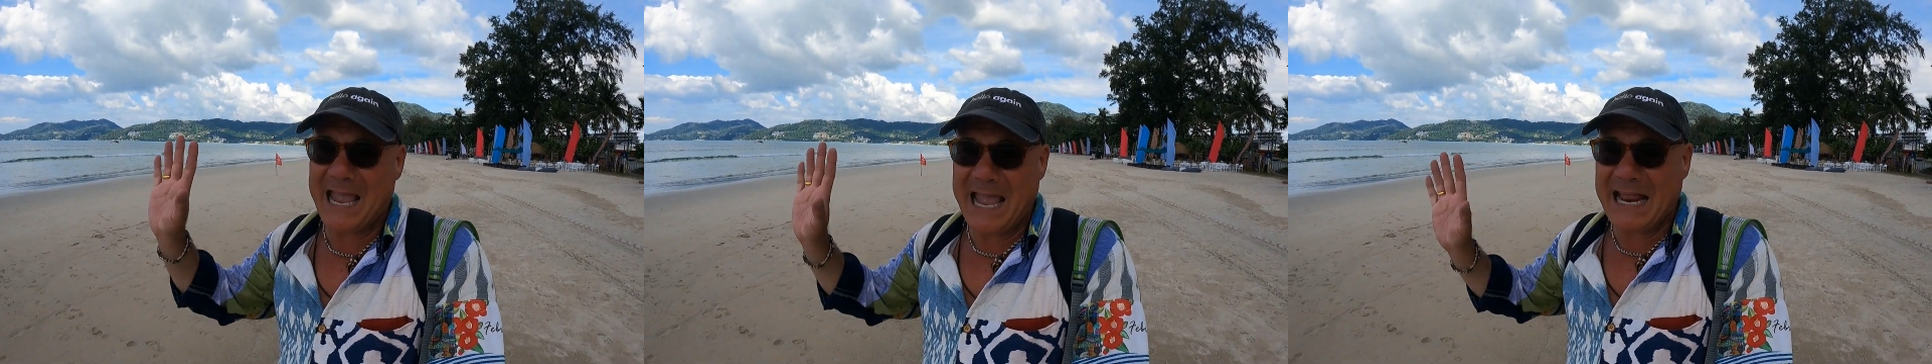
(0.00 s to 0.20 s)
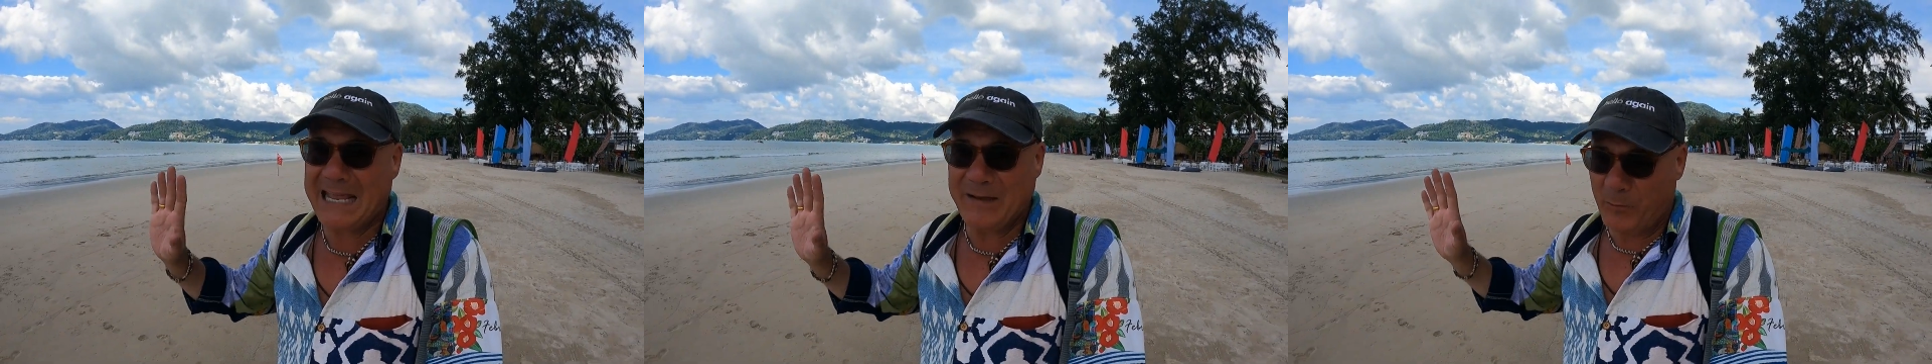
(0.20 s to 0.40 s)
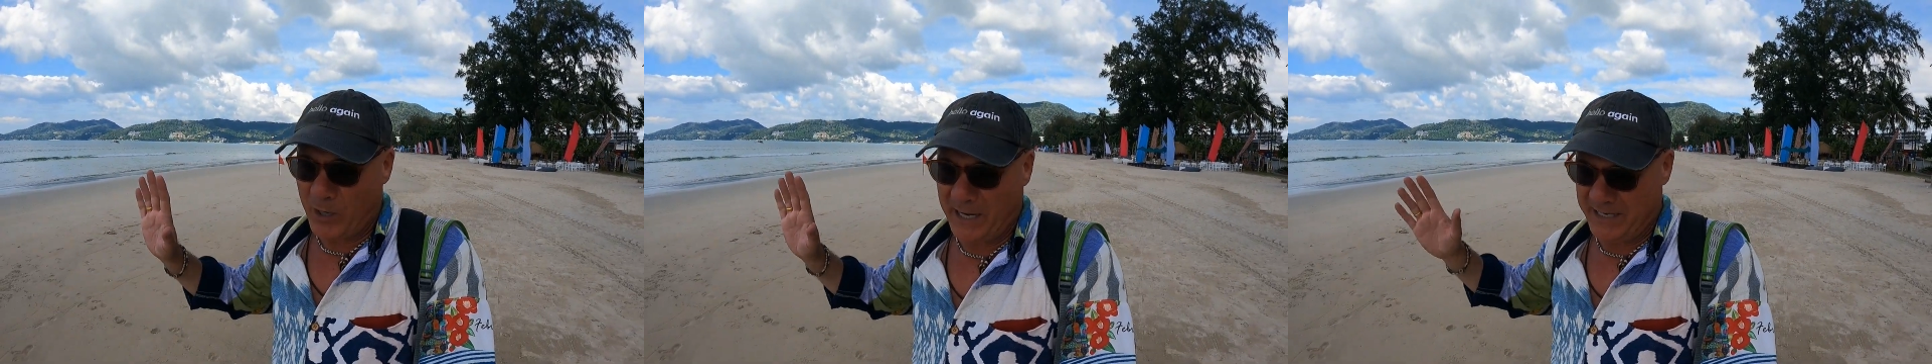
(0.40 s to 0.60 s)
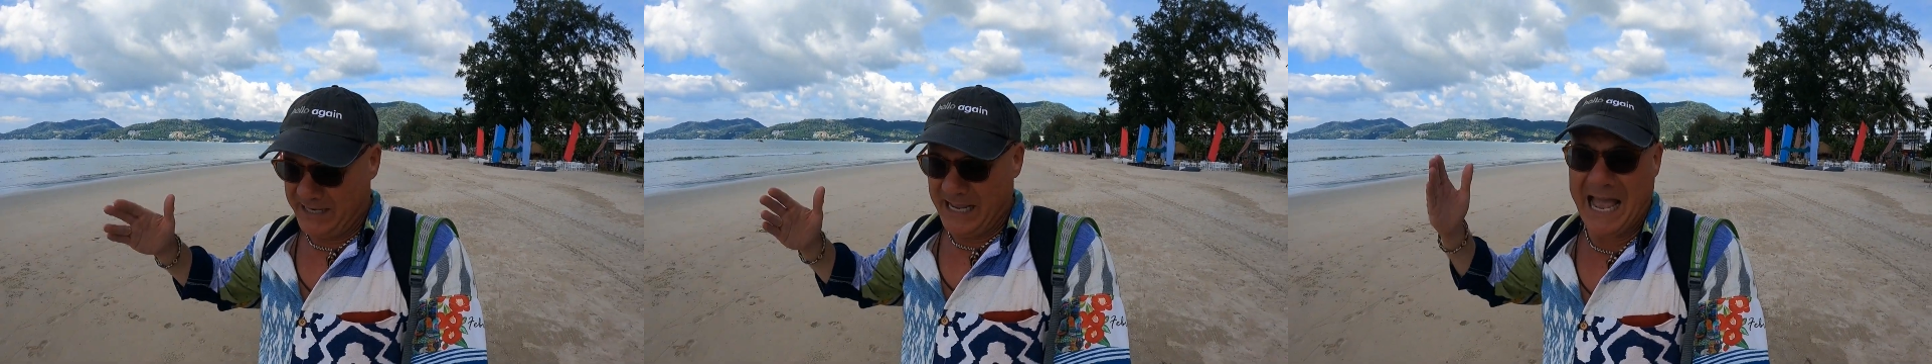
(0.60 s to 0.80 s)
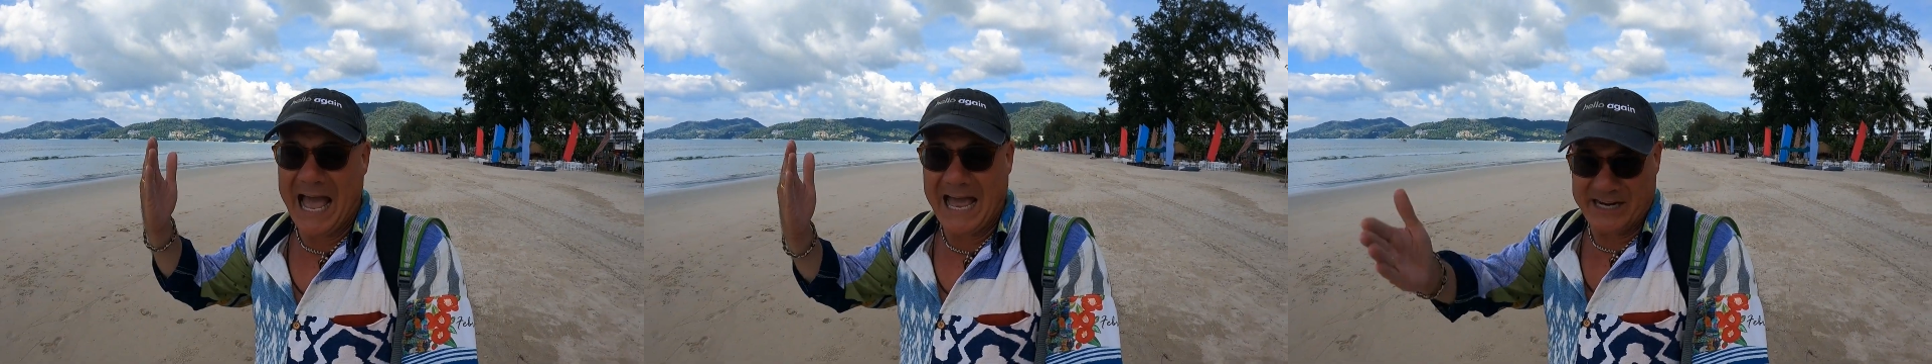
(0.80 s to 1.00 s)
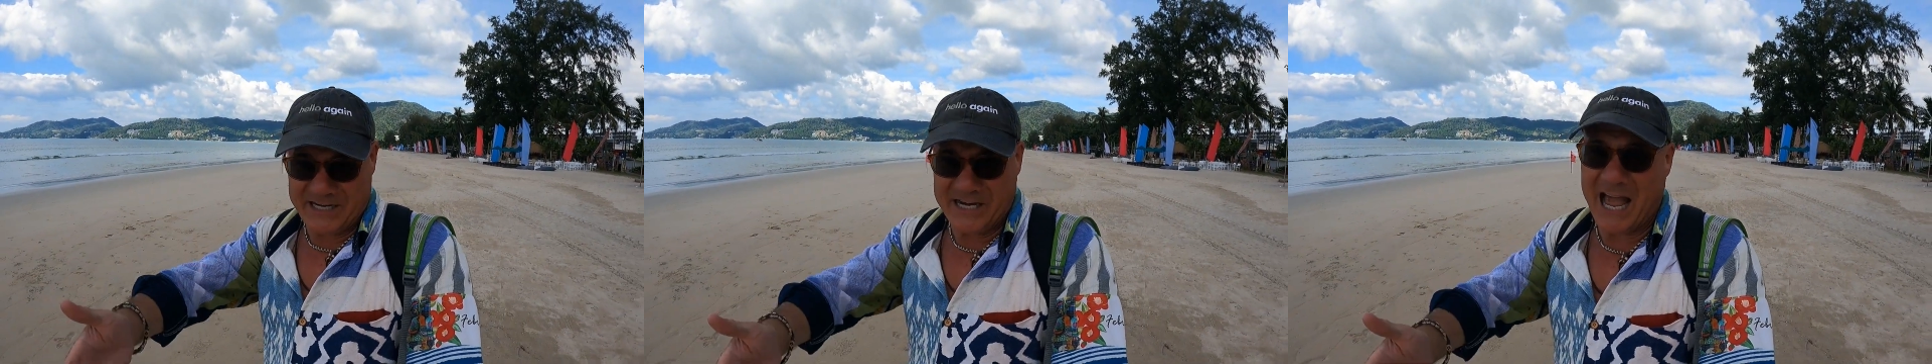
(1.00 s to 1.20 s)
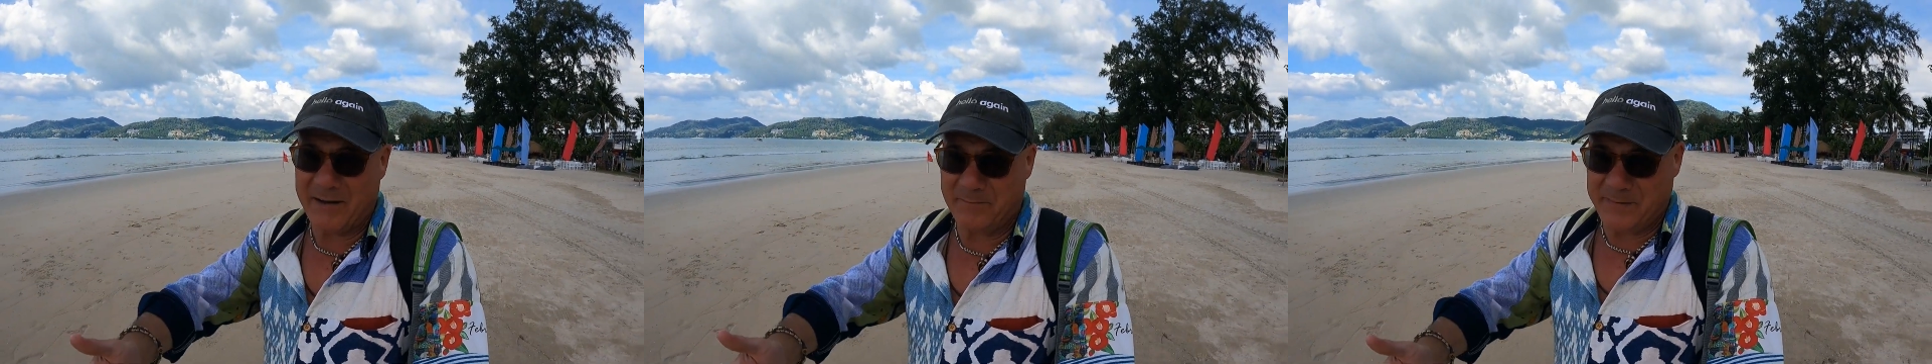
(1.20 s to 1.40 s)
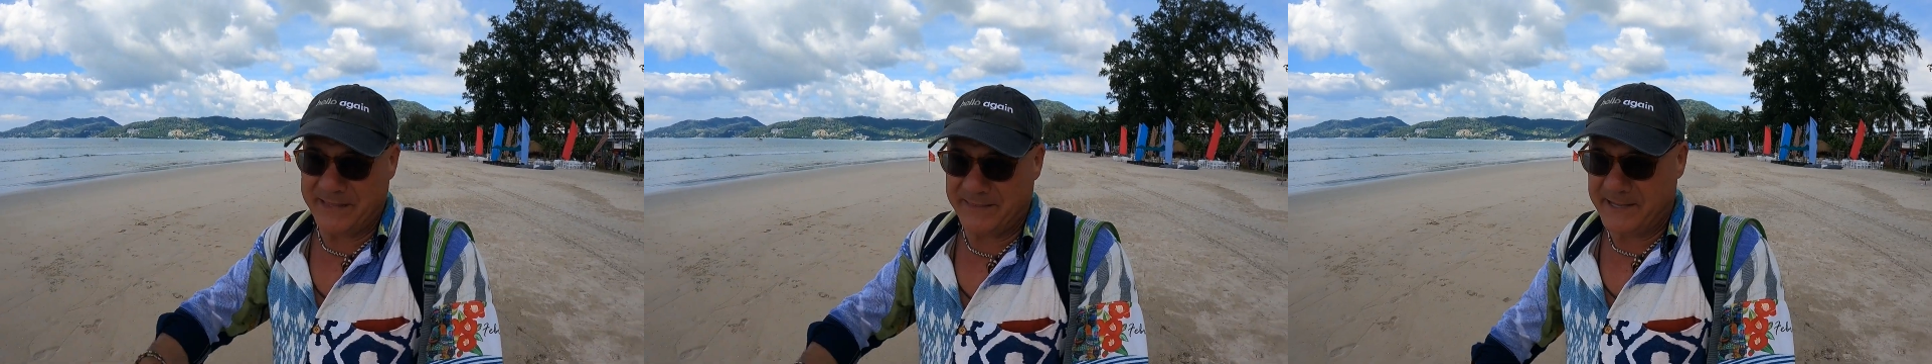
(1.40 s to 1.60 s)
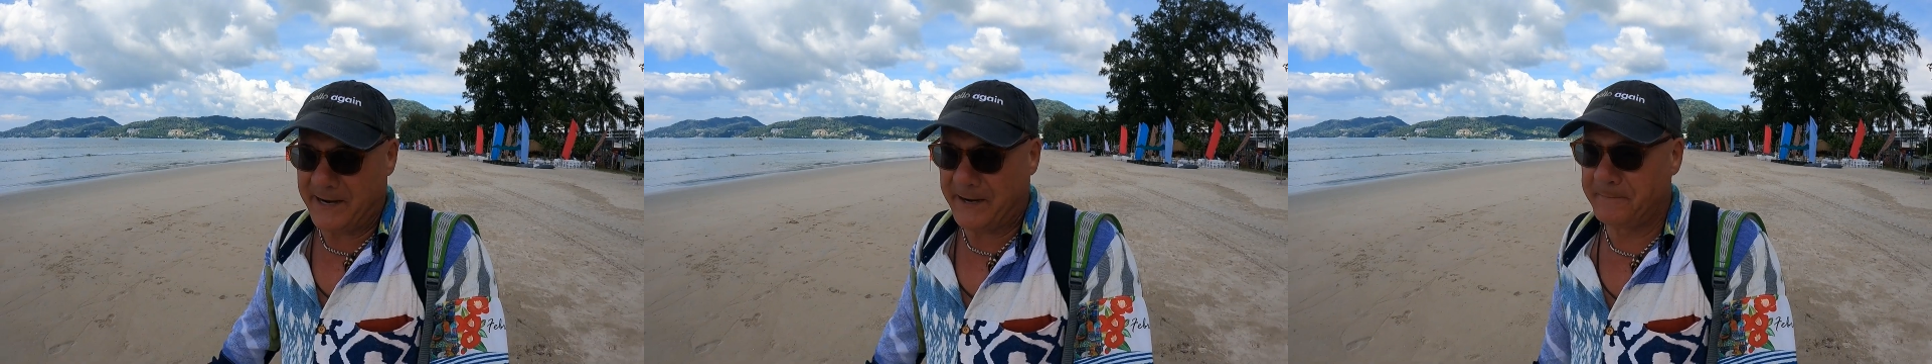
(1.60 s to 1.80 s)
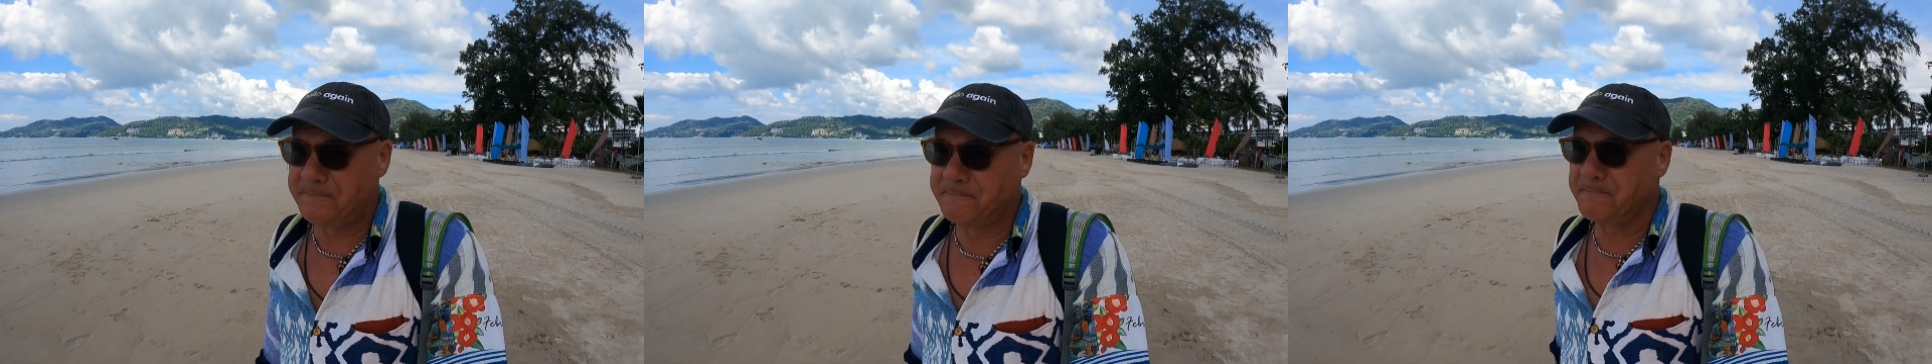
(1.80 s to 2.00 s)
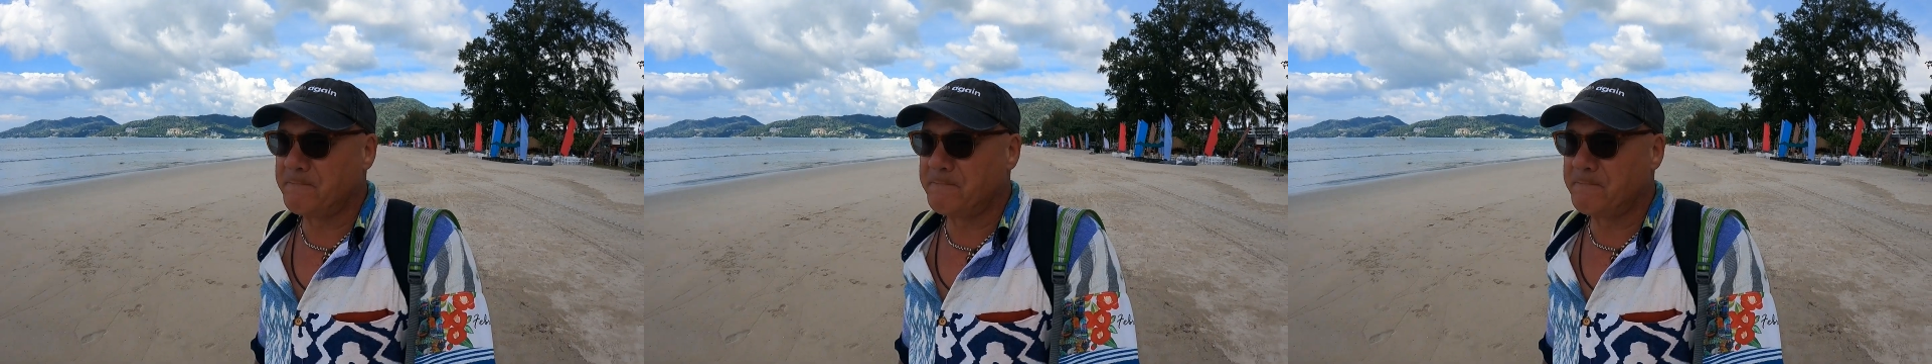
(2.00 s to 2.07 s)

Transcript: anyone had it not been there.